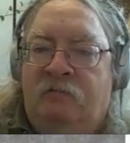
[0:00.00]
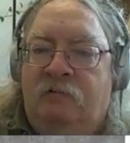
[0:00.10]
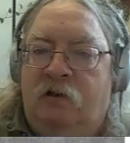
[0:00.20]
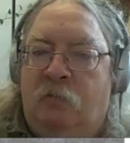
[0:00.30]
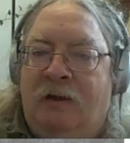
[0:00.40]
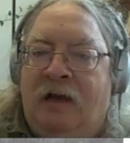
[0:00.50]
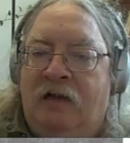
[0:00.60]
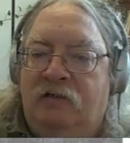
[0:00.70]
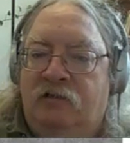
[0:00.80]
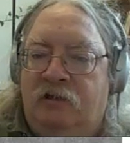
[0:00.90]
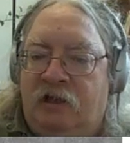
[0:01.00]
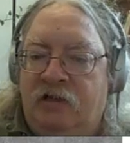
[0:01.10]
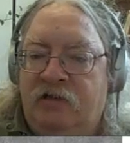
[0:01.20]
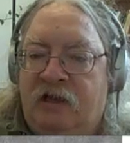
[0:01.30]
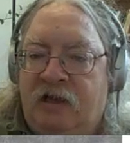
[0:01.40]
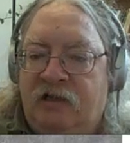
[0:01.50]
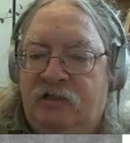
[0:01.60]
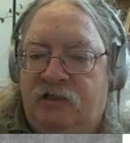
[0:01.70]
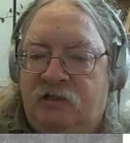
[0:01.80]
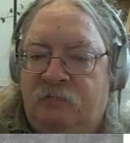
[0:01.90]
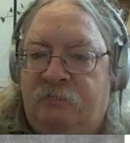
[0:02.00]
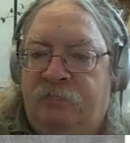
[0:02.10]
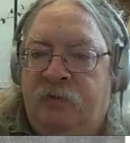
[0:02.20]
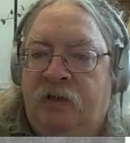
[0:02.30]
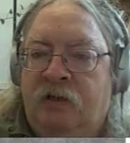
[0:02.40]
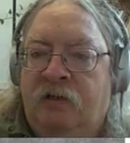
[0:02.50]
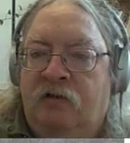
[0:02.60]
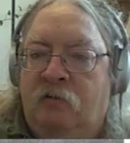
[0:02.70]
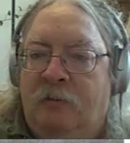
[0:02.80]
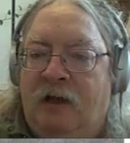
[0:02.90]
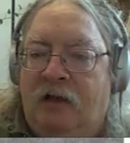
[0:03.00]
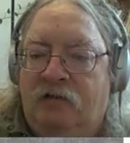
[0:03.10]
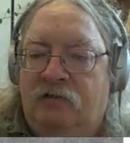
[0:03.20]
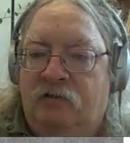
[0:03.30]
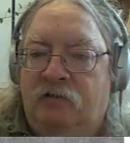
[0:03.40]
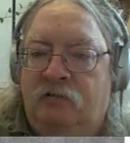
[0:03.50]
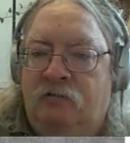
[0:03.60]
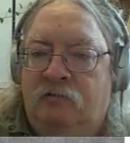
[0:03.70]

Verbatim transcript: We go back to the index, go back to